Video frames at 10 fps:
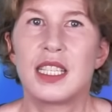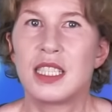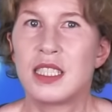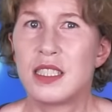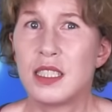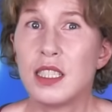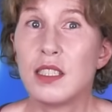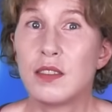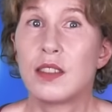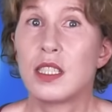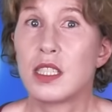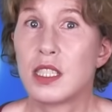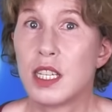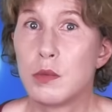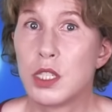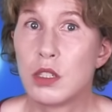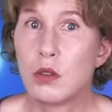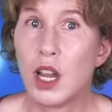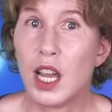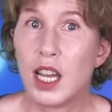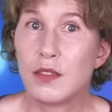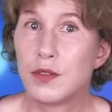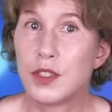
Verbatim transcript: Indeed, this seems to have